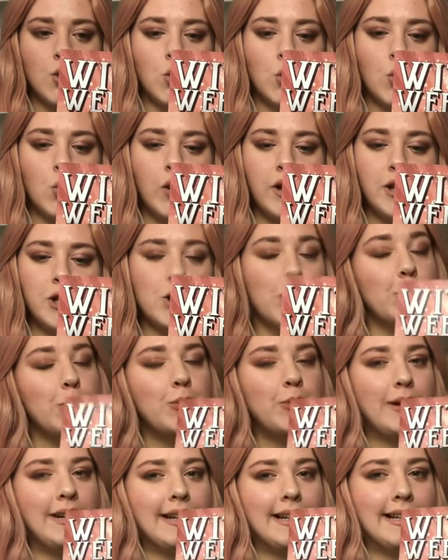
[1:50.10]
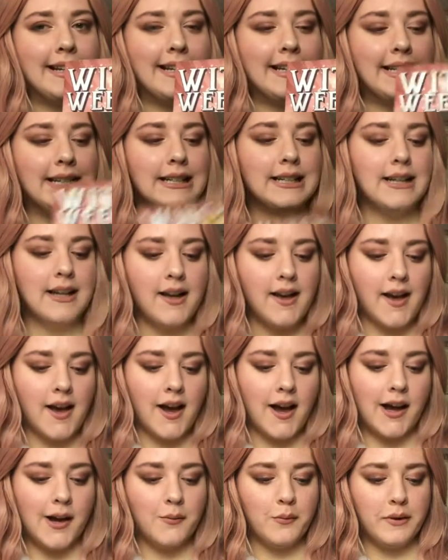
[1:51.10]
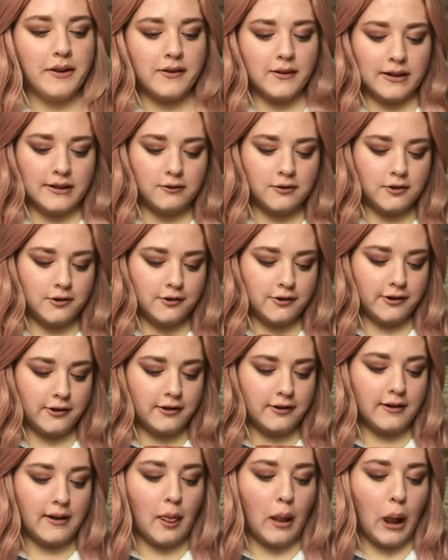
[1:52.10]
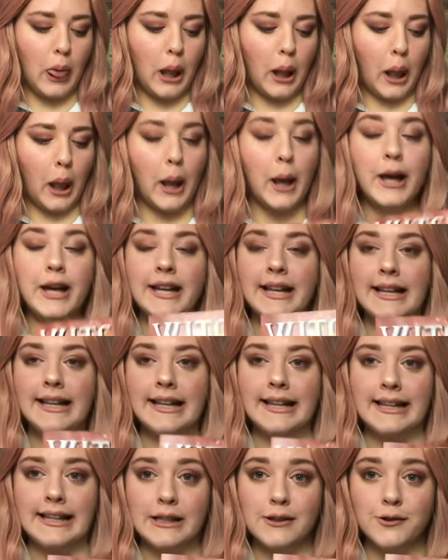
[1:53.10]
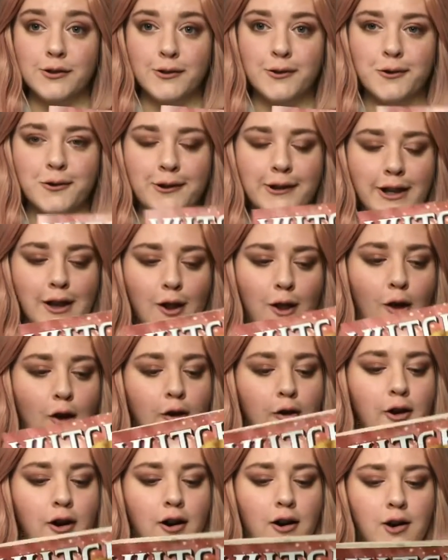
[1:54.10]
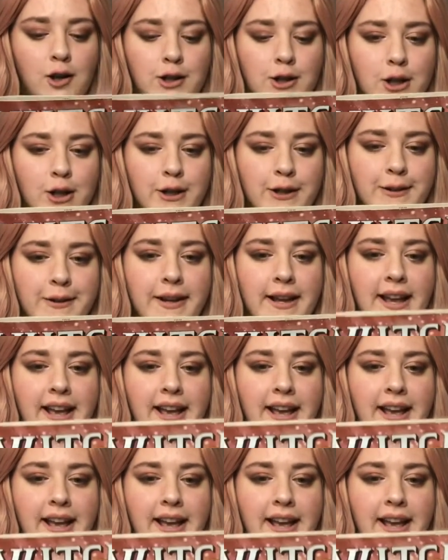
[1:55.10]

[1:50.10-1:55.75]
Witch Weekly with Gilderoy Lockhart on,